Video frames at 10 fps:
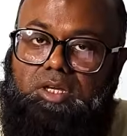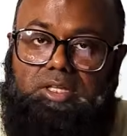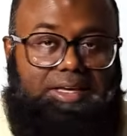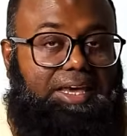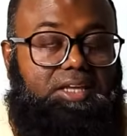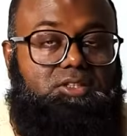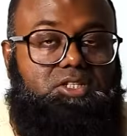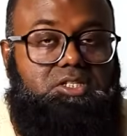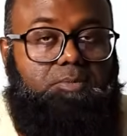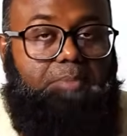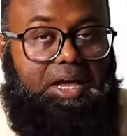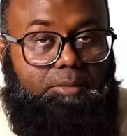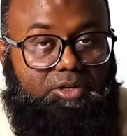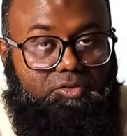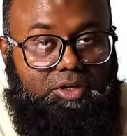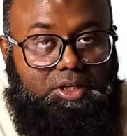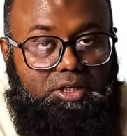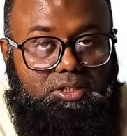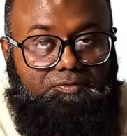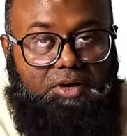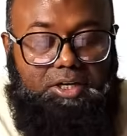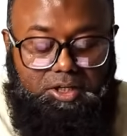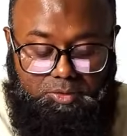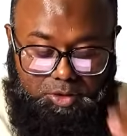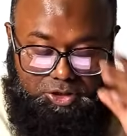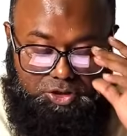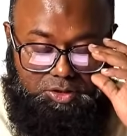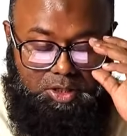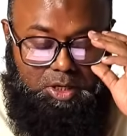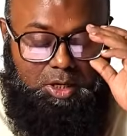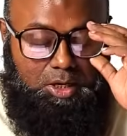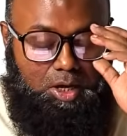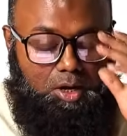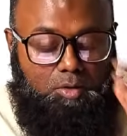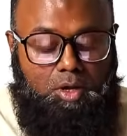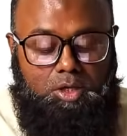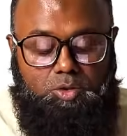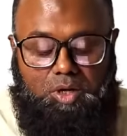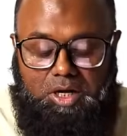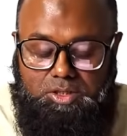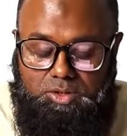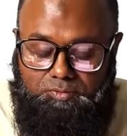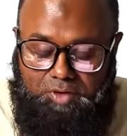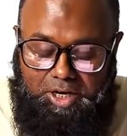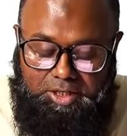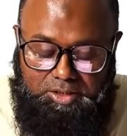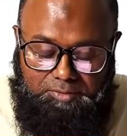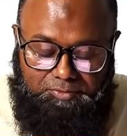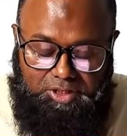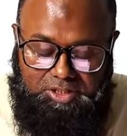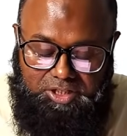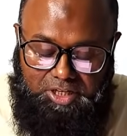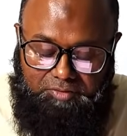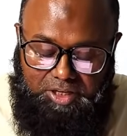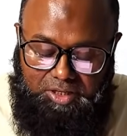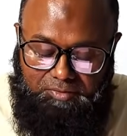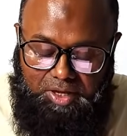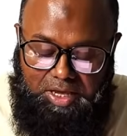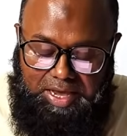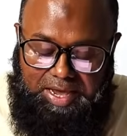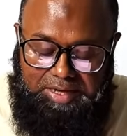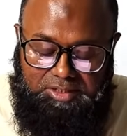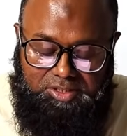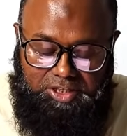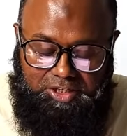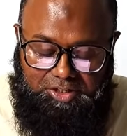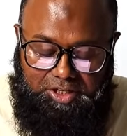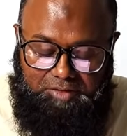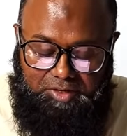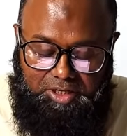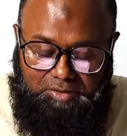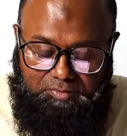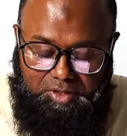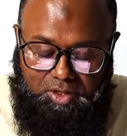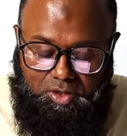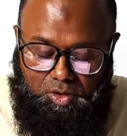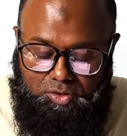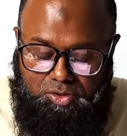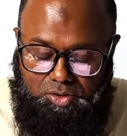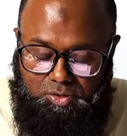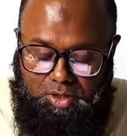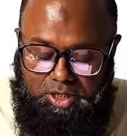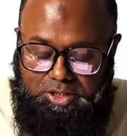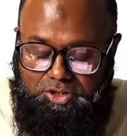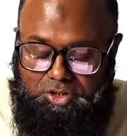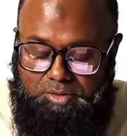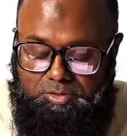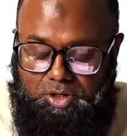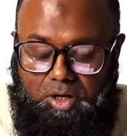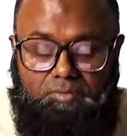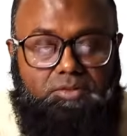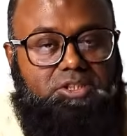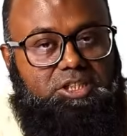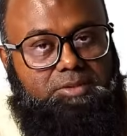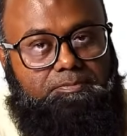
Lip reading: Again, this is a parametrically defined equation. Now, you are asked to find the first derivative and the second derivative also in terms of t.